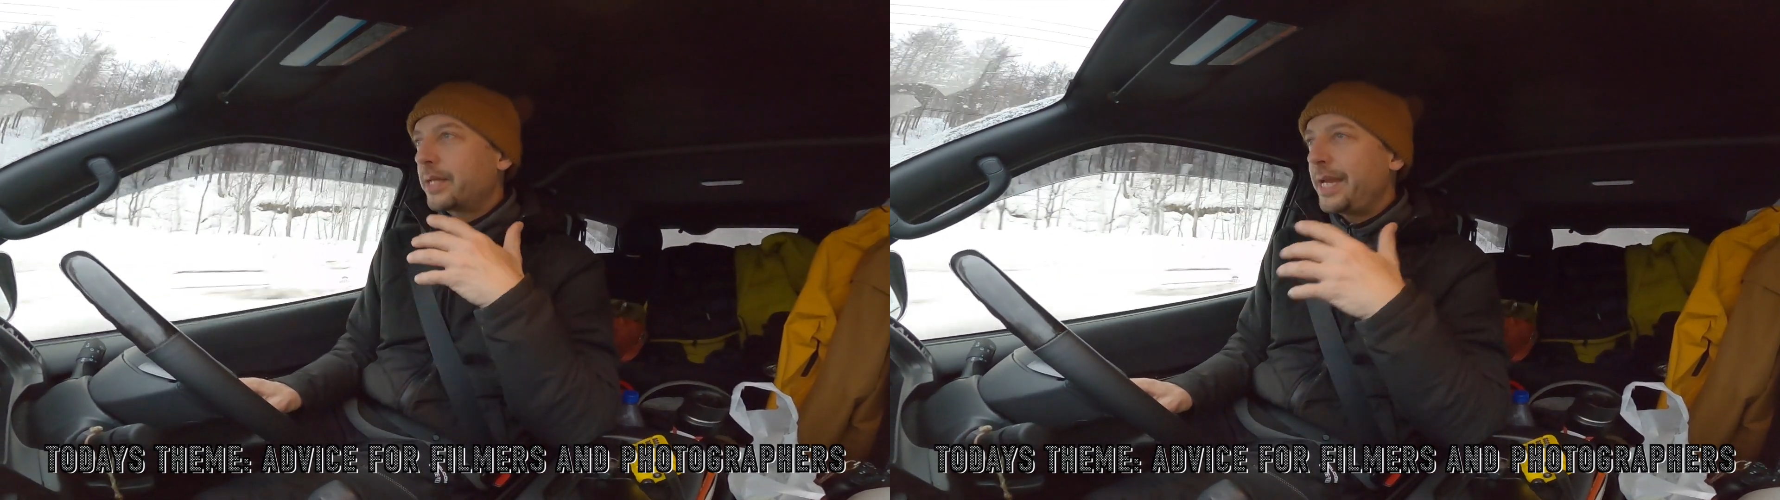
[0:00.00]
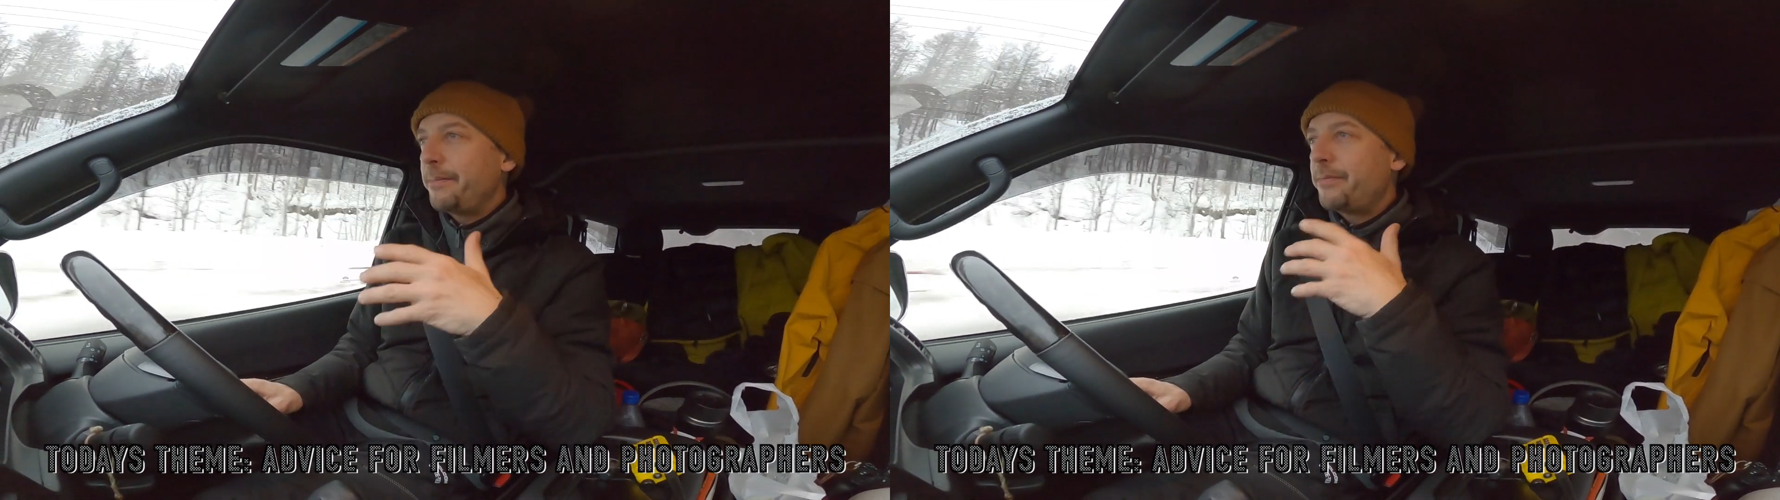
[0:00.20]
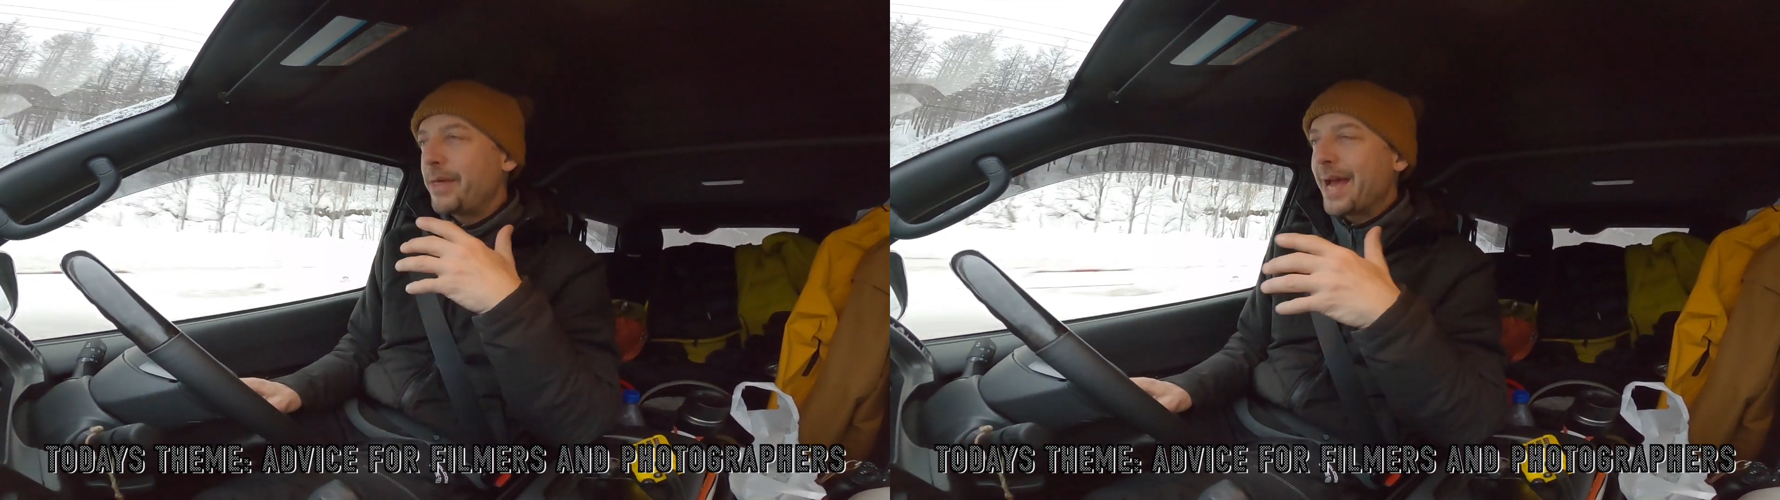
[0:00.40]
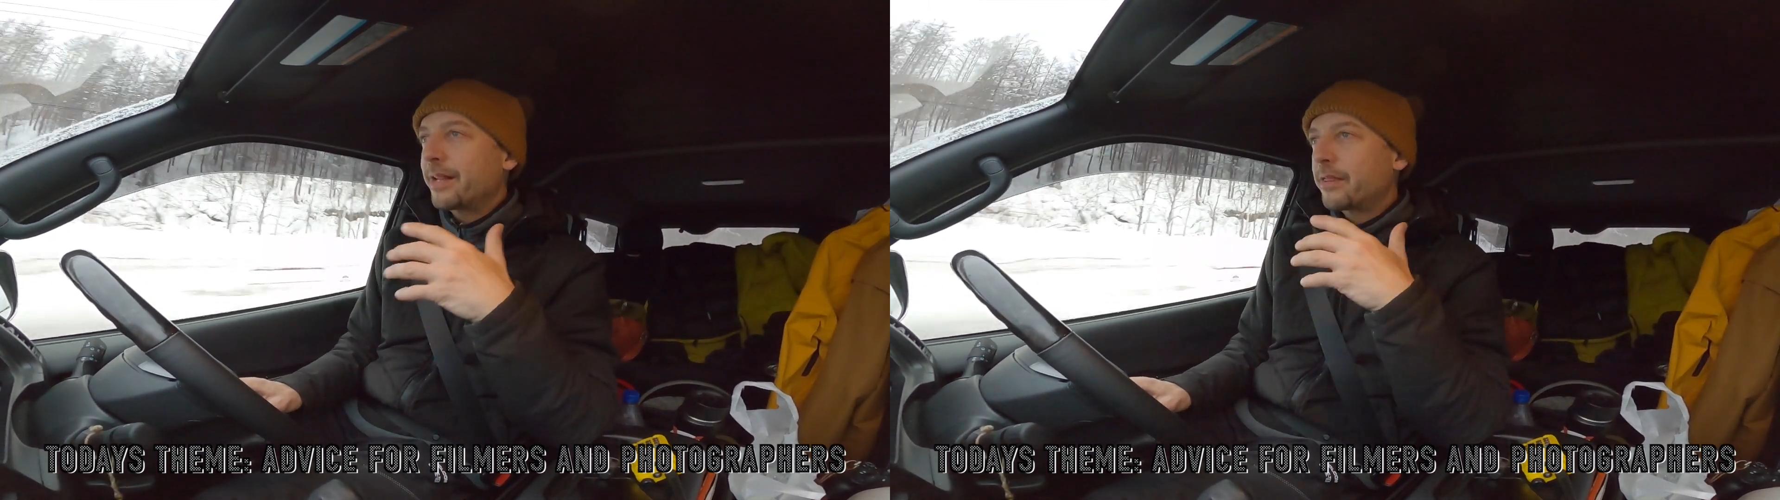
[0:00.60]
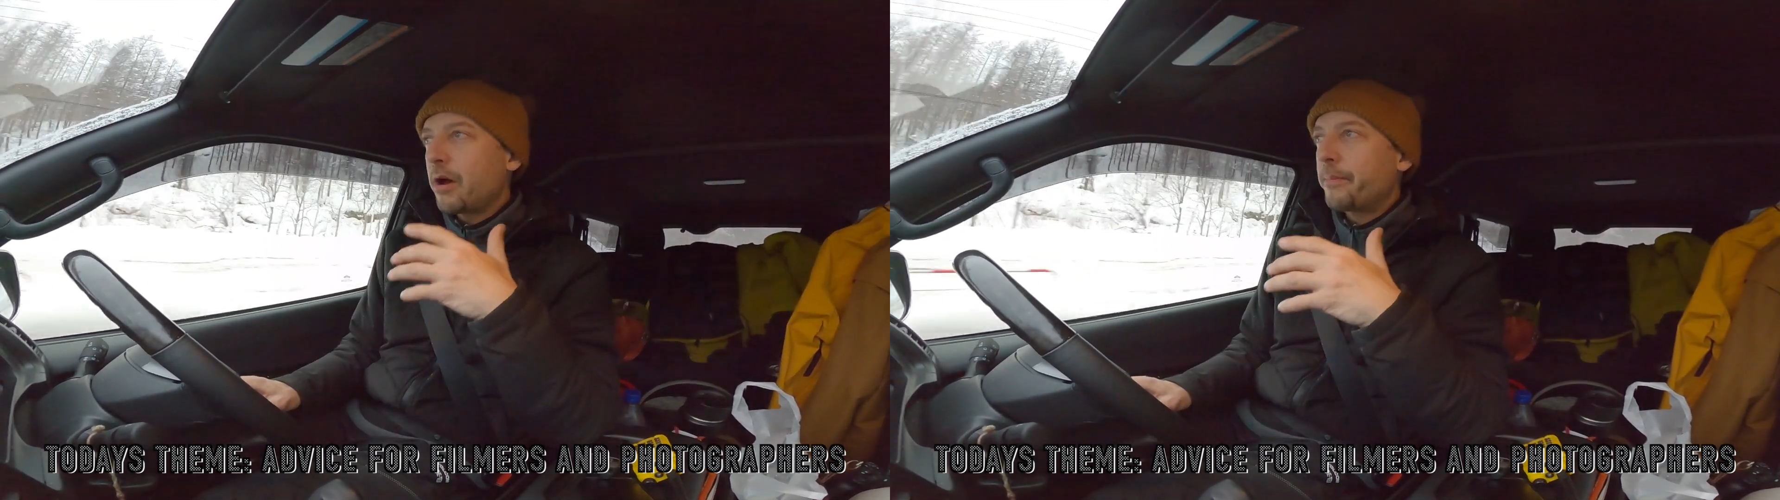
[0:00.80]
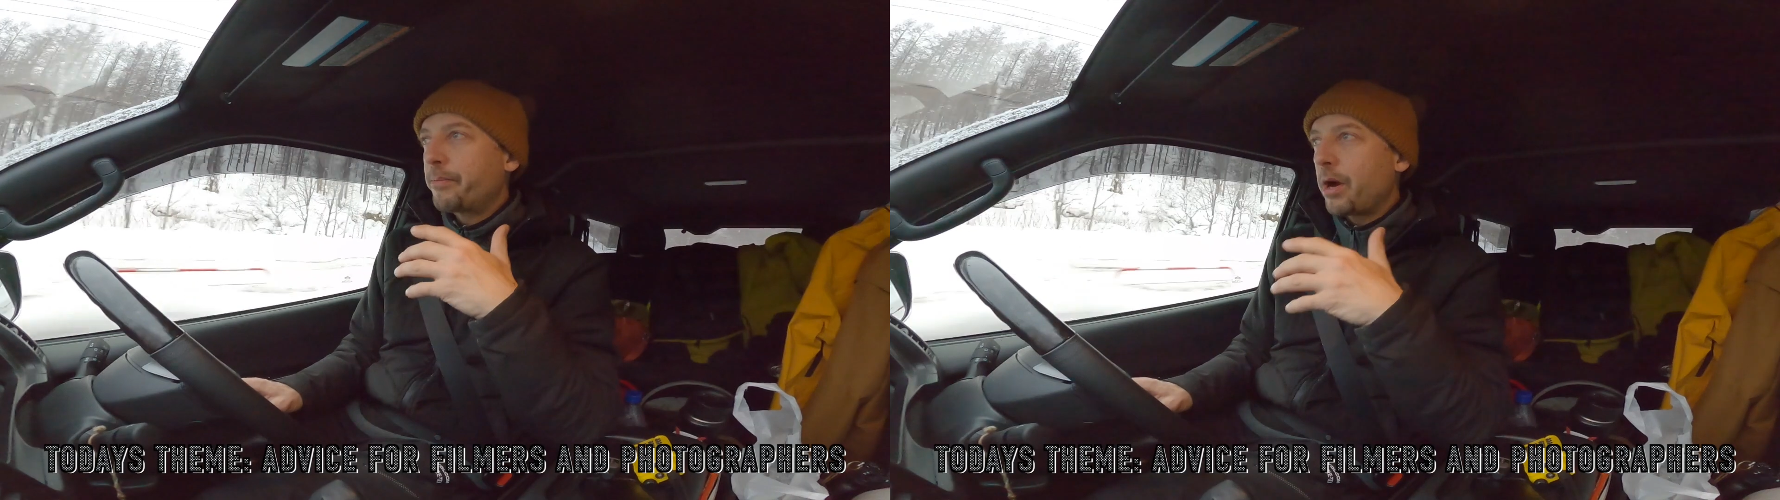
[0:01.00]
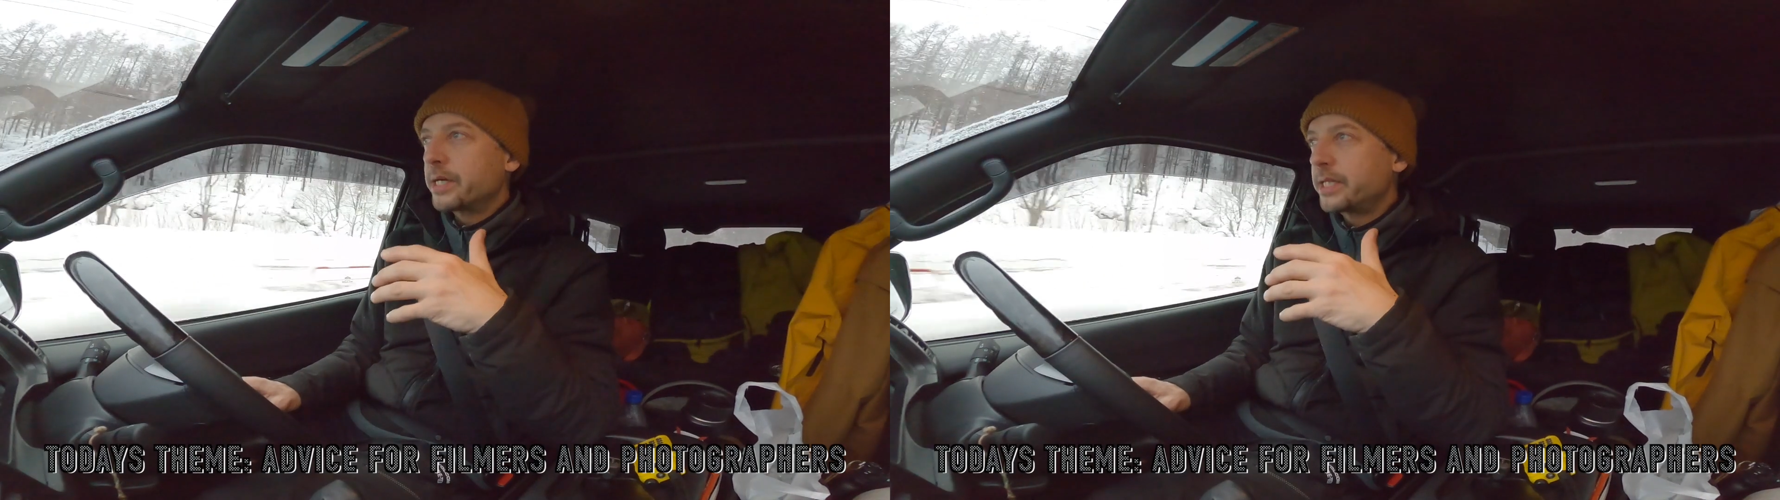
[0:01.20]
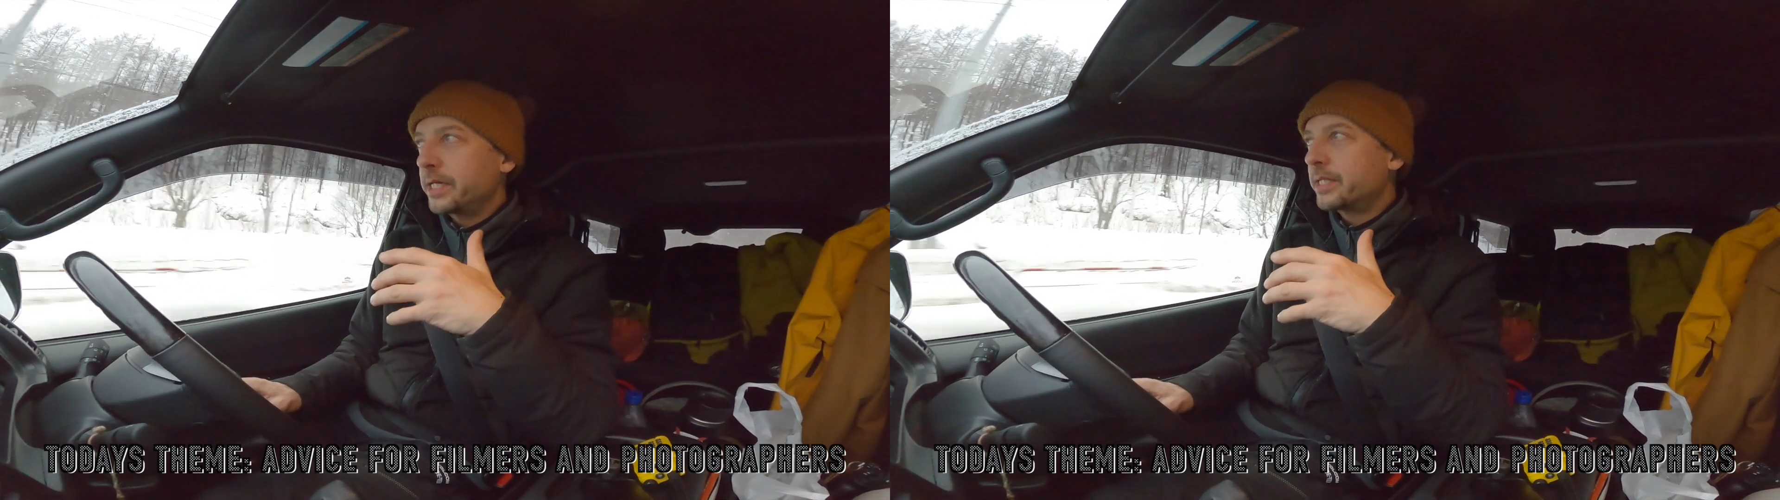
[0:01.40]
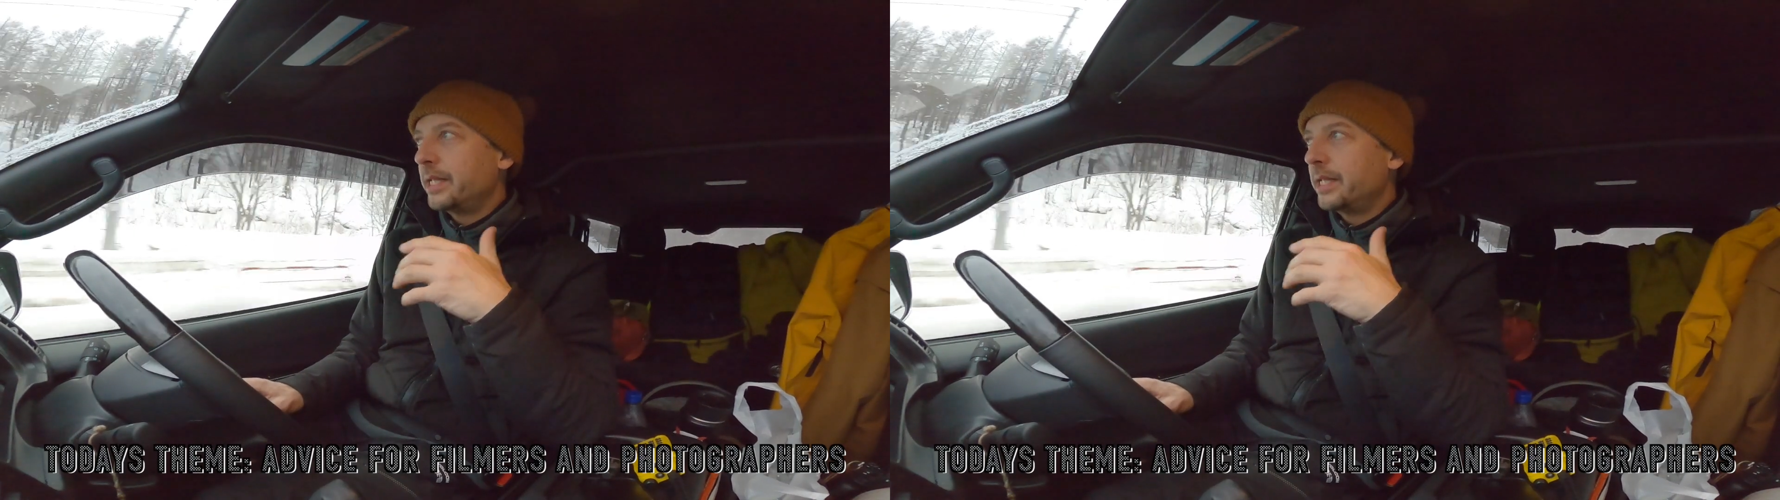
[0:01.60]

keep that thought process